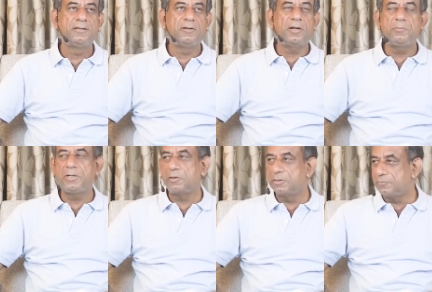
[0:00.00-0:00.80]
Not
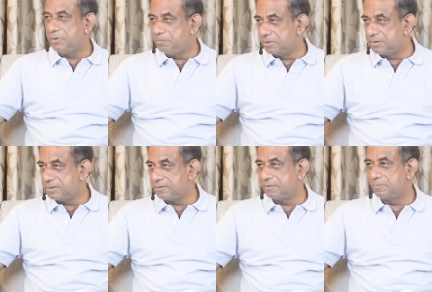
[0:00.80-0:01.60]
because of the
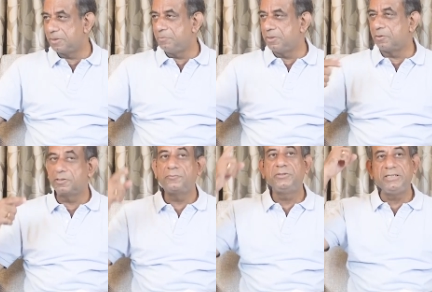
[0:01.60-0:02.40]
person, but
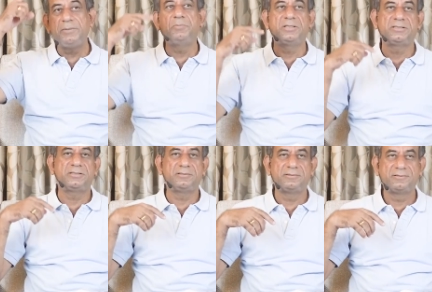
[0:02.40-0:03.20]
because of the
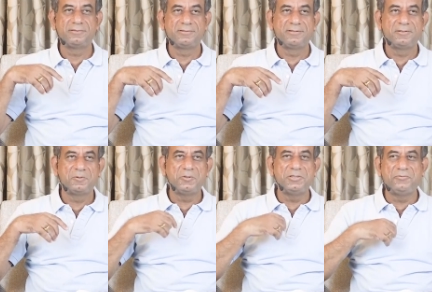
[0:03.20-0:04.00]
person
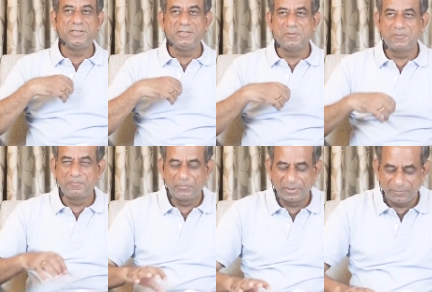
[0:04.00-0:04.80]
who is with you,
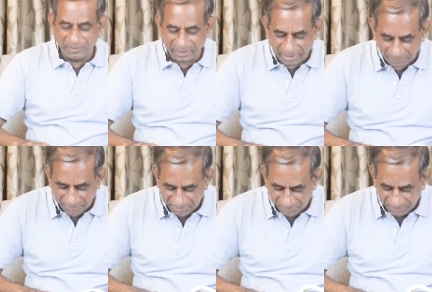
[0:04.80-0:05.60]
with a
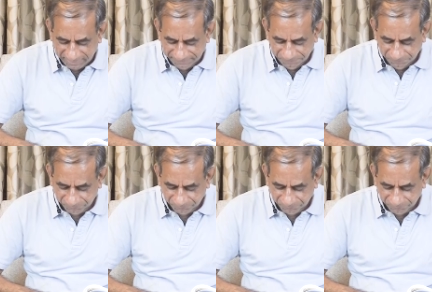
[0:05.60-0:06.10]
capital P.